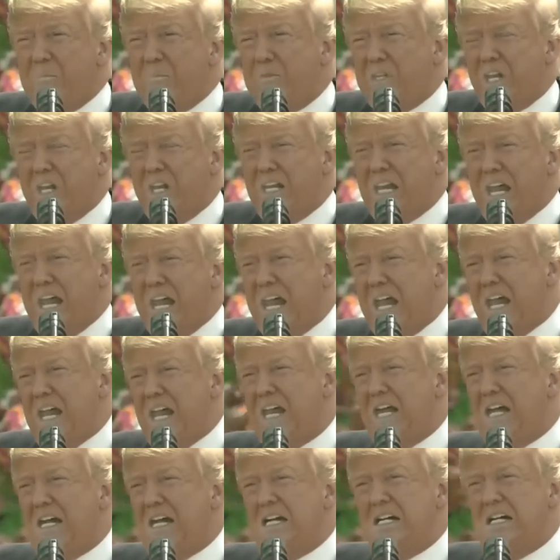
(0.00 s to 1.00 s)
today,
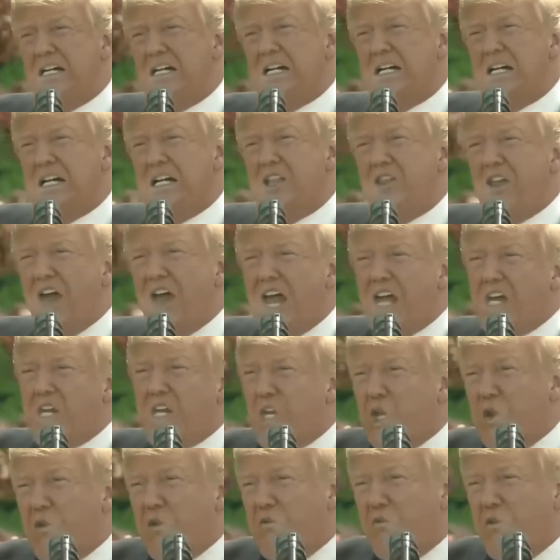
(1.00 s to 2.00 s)
thank
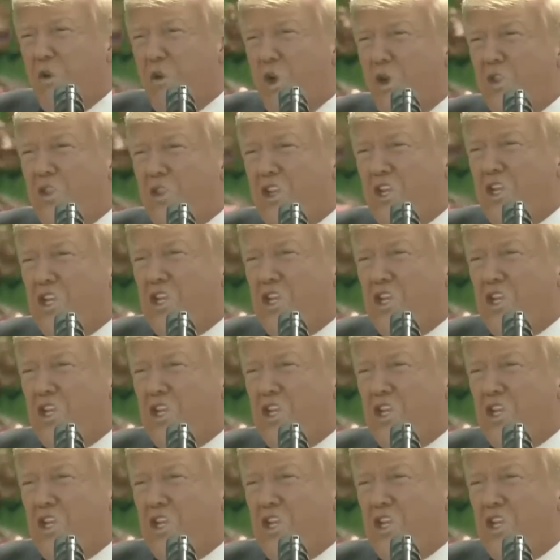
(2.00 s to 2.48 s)
you for the